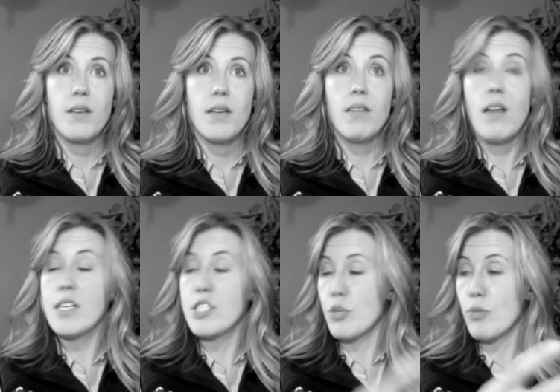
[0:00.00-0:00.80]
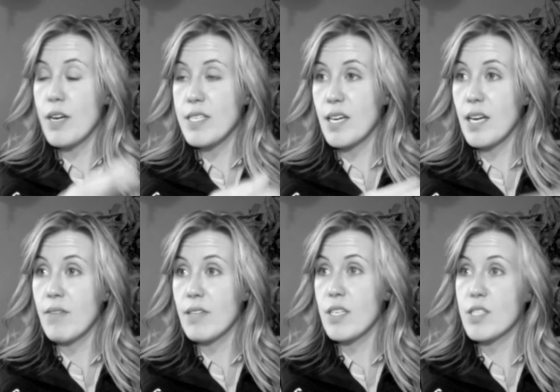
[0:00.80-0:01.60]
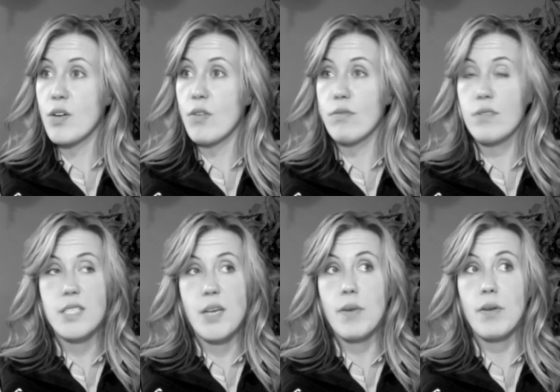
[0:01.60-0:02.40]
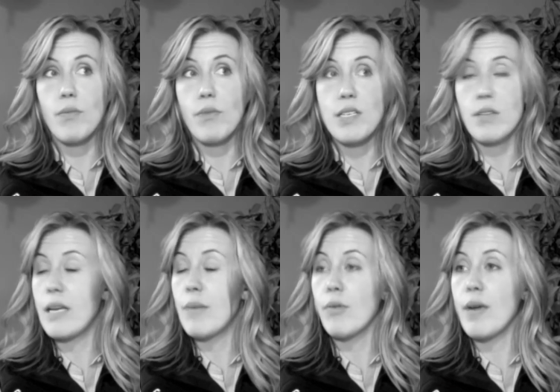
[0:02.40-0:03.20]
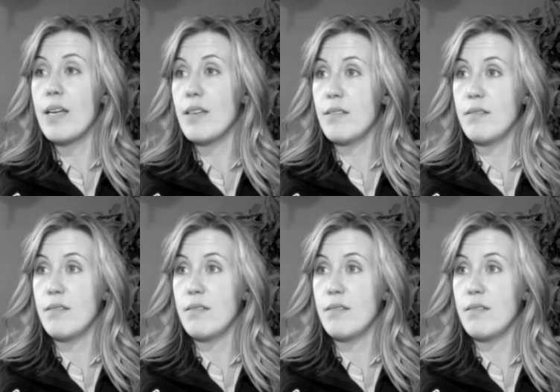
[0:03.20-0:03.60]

it locks in your pricing on everything. So say we raise our labor rate,